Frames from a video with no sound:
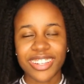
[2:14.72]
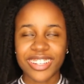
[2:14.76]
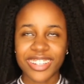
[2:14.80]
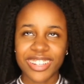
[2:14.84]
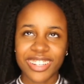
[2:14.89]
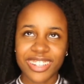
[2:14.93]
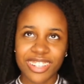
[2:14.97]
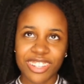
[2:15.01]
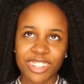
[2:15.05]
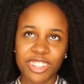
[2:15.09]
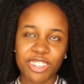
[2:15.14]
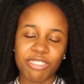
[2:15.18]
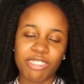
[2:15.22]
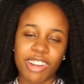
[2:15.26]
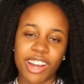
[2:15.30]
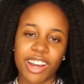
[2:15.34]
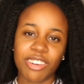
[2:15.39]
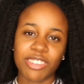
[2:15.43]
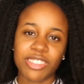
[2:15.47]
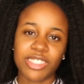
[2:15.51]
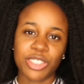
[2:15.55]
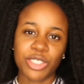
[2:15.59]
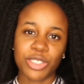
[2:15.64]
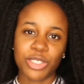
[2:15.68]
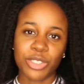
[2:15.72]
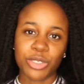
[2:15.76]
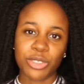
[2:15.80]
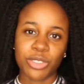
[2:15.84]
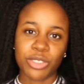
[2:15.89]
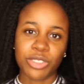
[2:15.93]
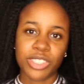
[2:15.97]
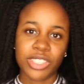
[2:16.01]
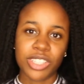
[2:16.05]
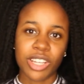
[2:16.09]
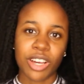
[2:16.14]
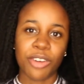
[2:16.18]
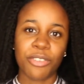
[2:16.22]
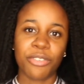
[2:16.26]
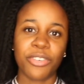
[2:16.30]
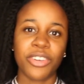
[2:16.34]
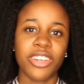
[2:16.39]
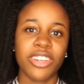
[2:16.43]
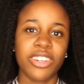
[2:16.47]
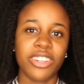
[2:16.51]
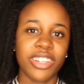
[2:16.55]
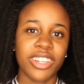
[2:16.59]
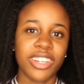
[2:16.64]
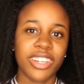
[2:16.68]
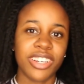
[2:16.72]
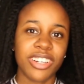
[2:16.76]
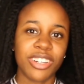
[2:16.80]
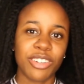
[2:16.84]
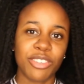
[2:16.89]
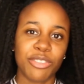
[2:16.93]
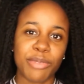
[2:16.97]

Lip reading: another route to self-healing,